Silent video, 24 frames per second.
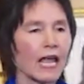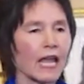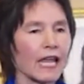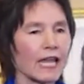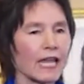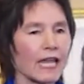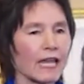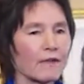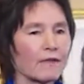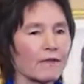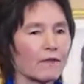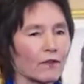
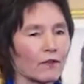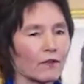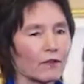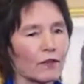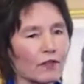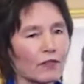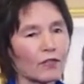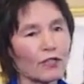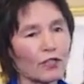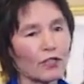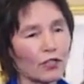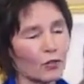he
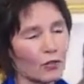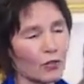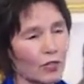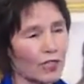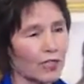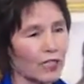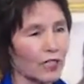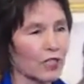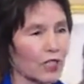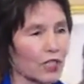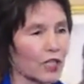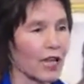first,
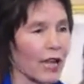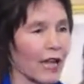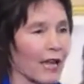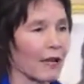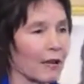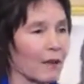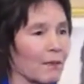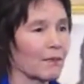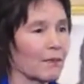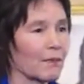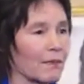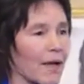Jyotish,
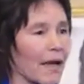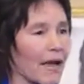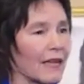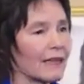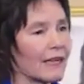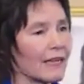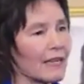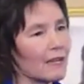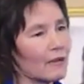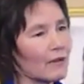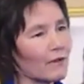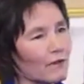came, and
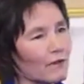then a